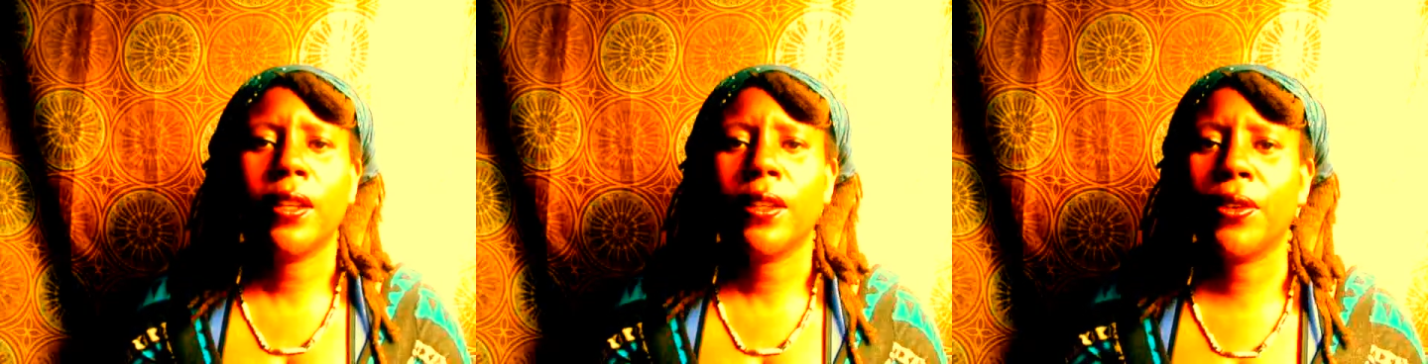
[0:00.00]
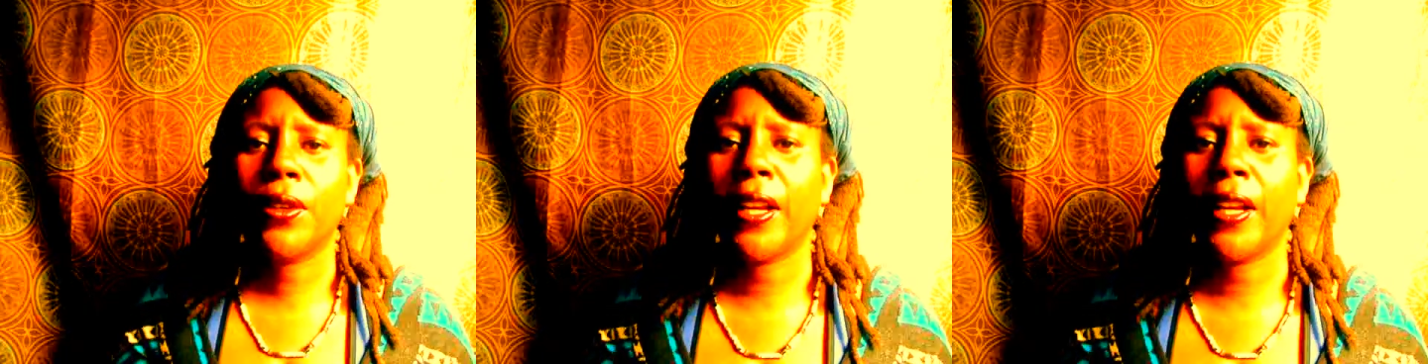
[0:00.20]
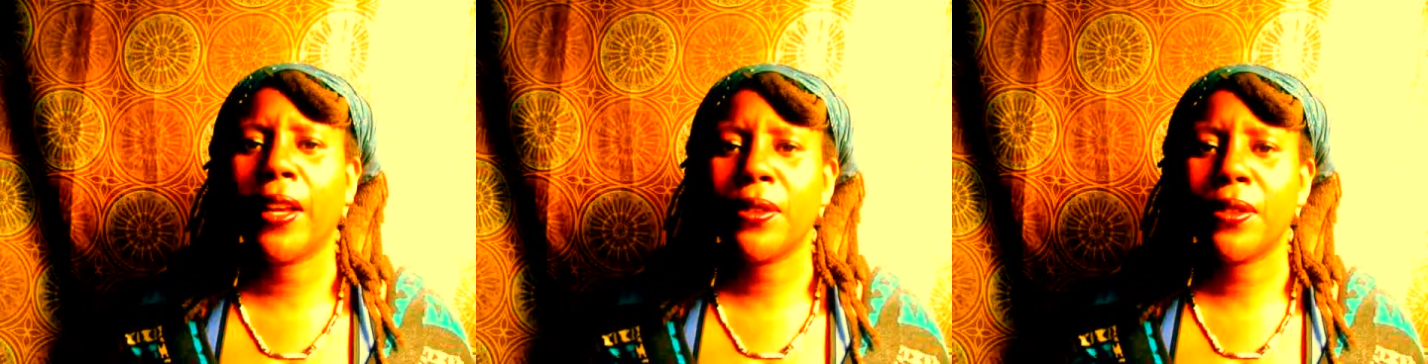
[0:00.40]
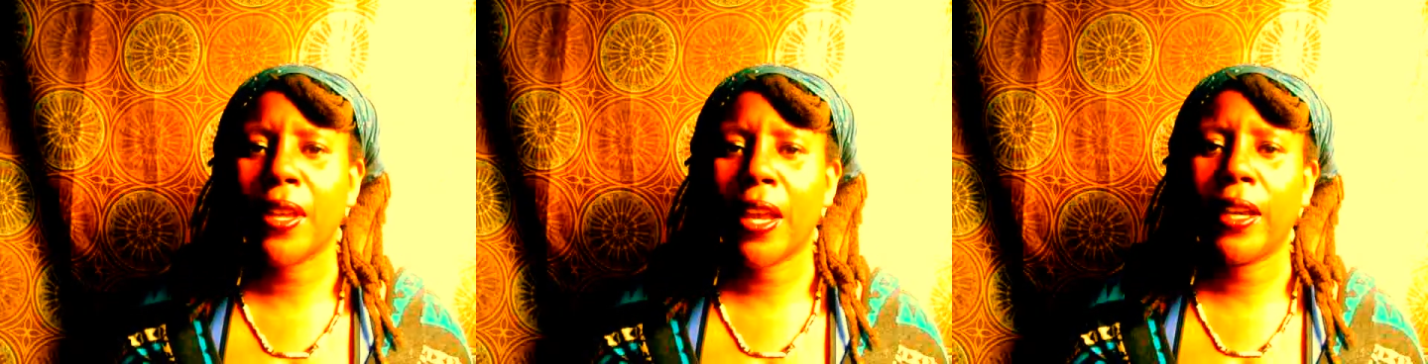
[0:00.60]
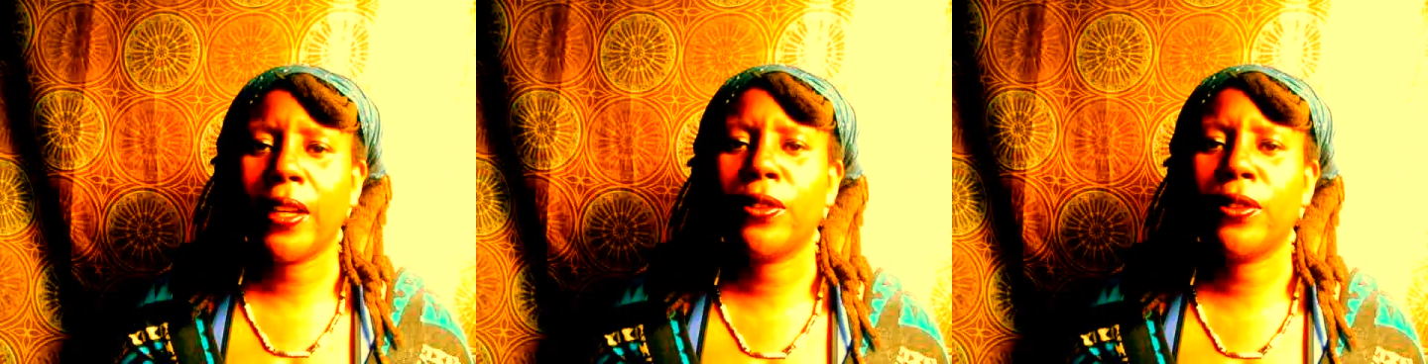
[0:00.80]
You get
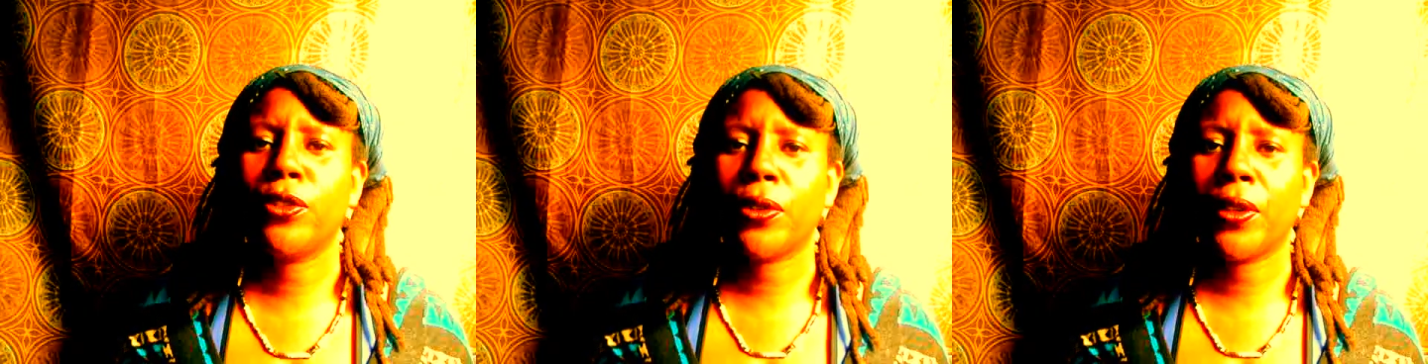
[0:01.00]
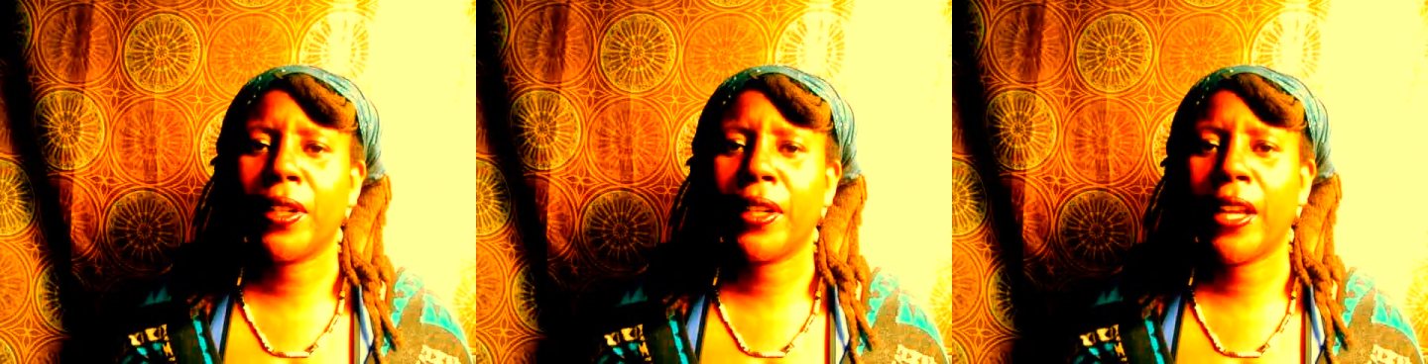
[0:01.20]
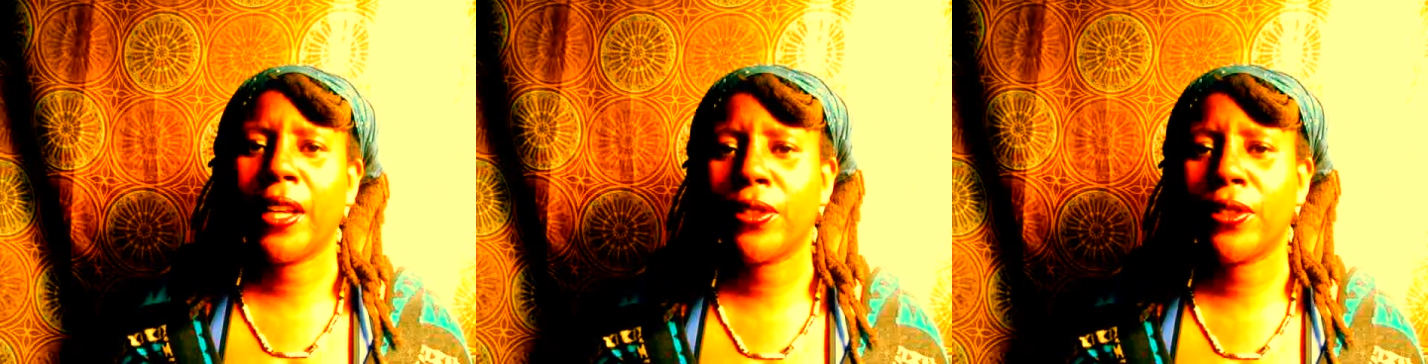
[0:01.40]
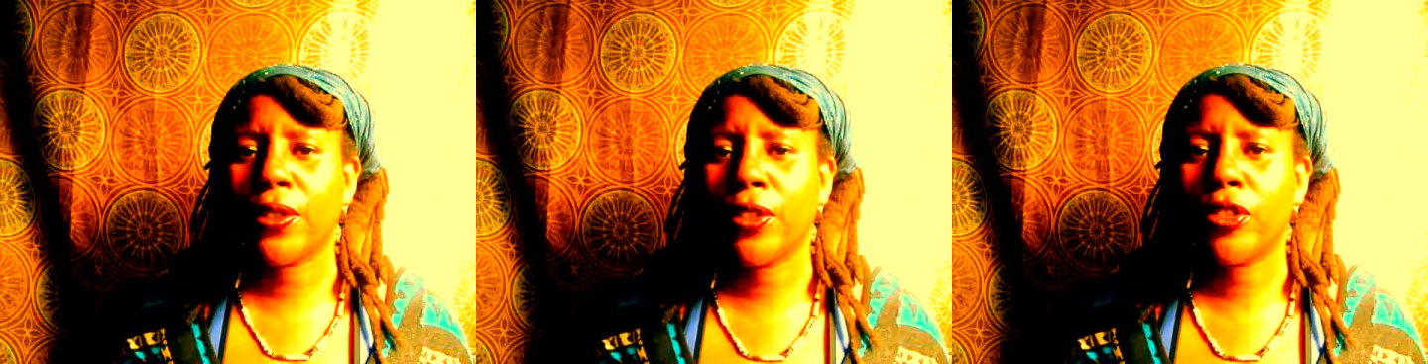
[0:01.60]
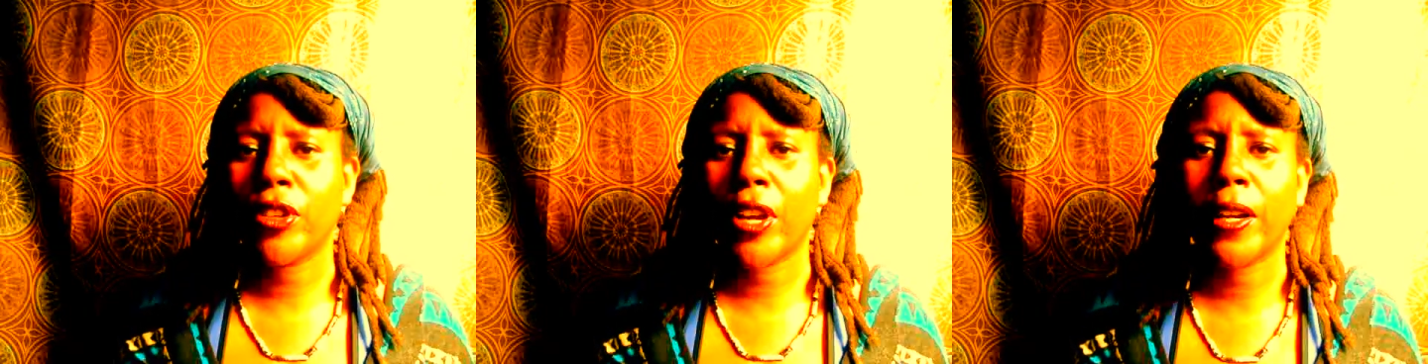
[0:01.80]
outside, you enjoy nature,
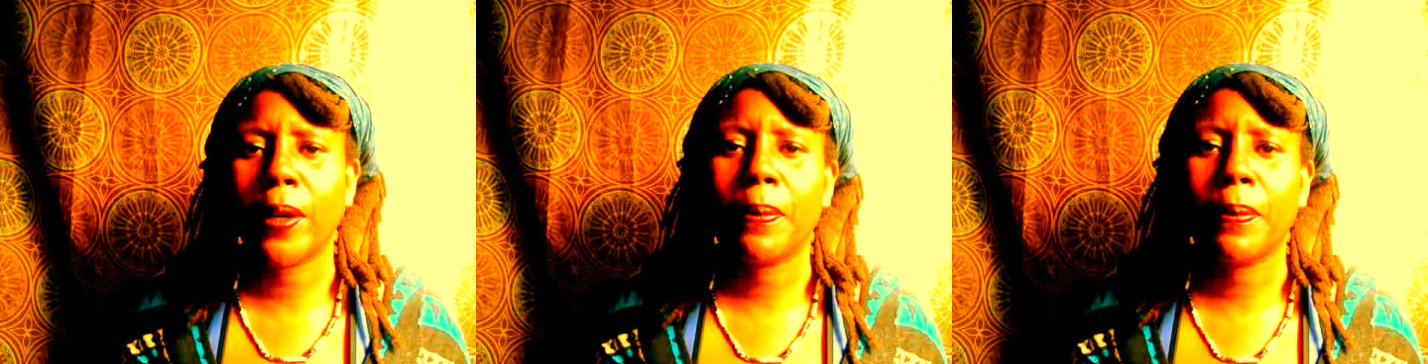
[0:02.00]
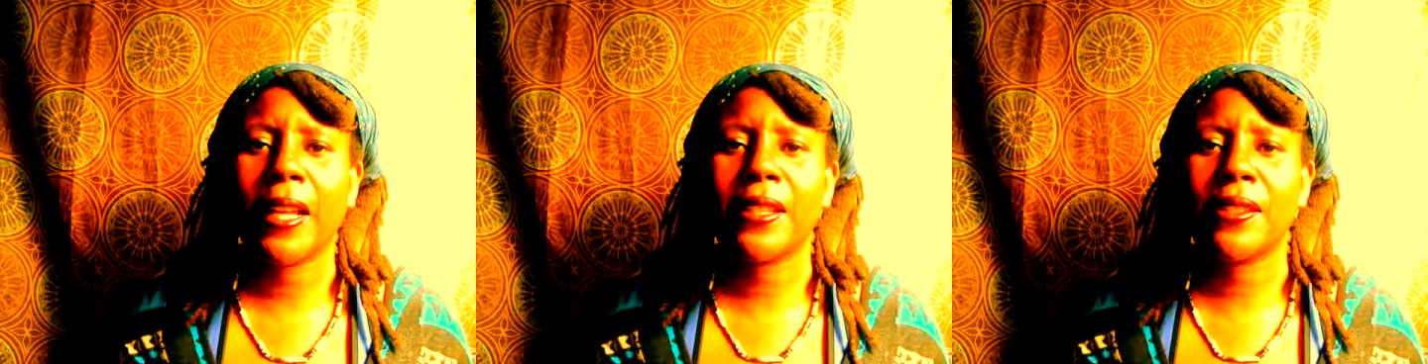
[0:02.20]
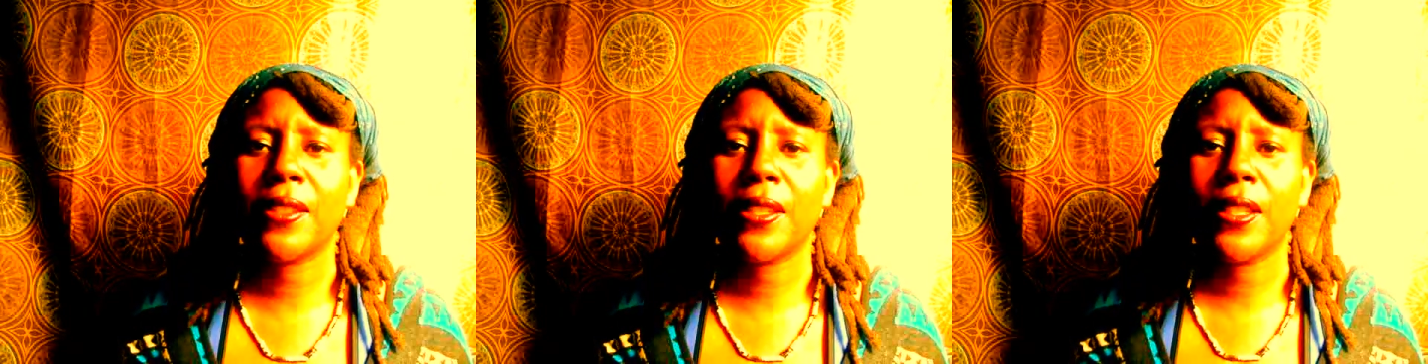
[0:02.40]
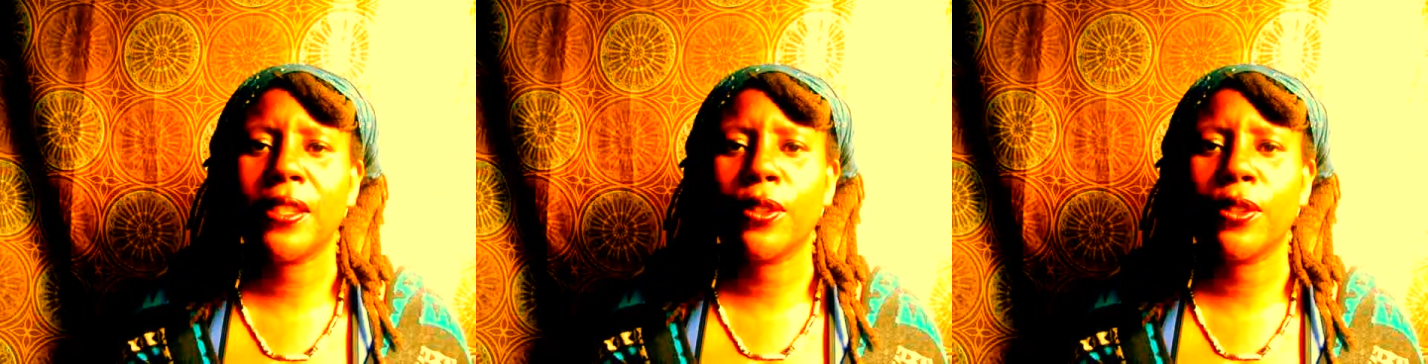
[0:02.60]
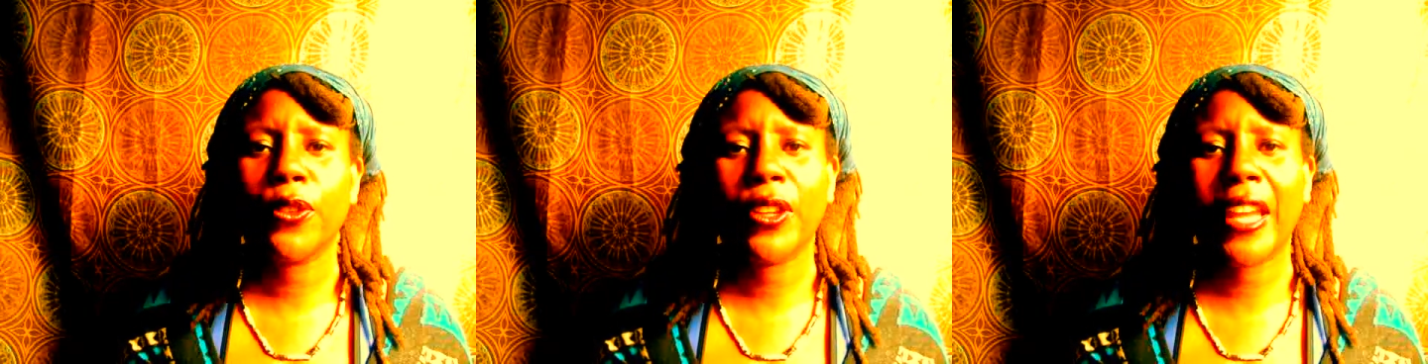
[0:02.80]
you try to plant
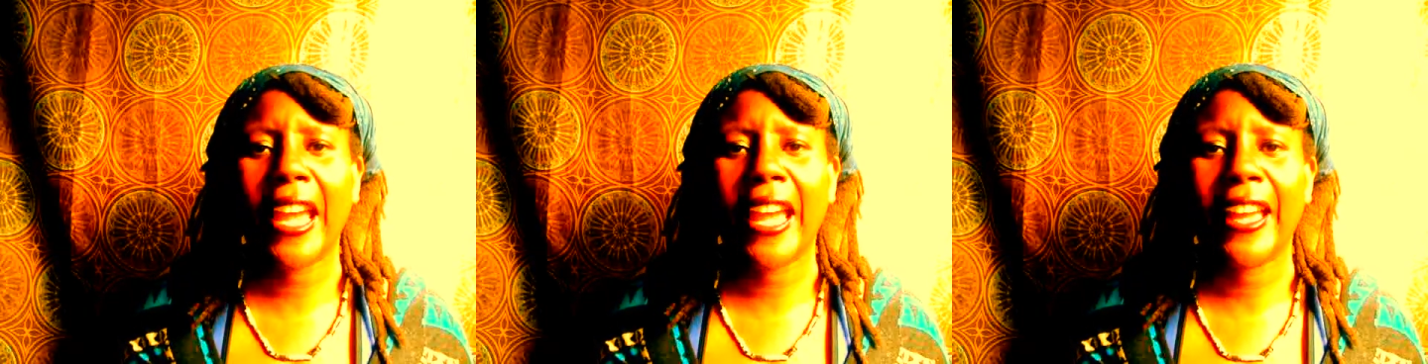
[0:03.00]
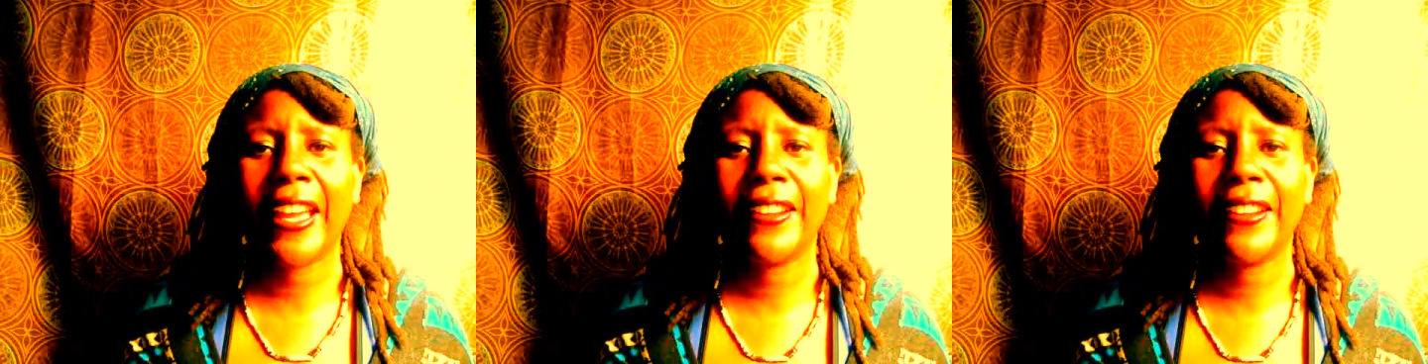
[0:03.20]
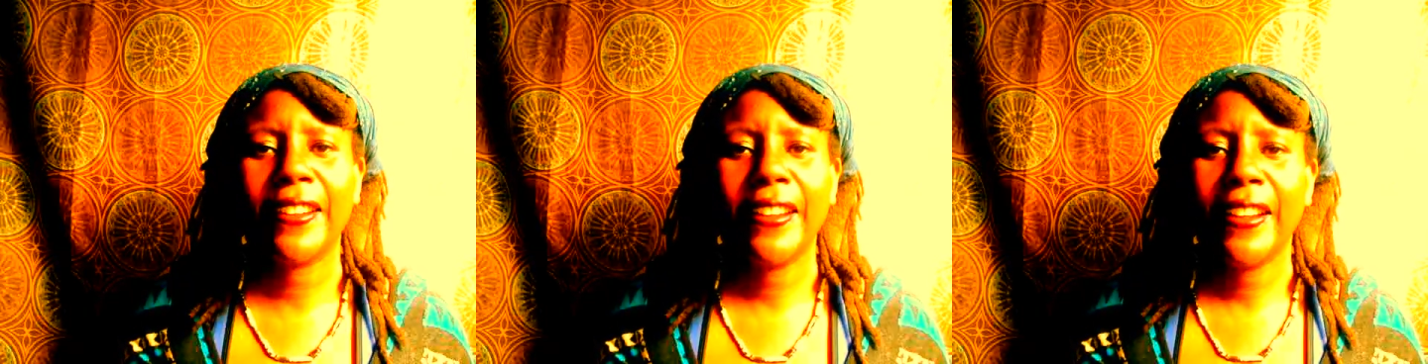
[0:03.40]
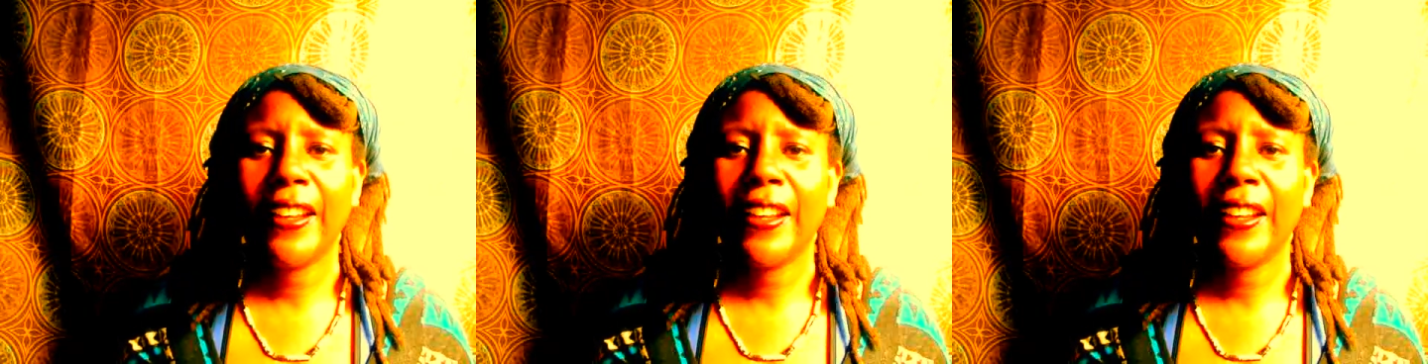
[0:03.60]
seeds if you can.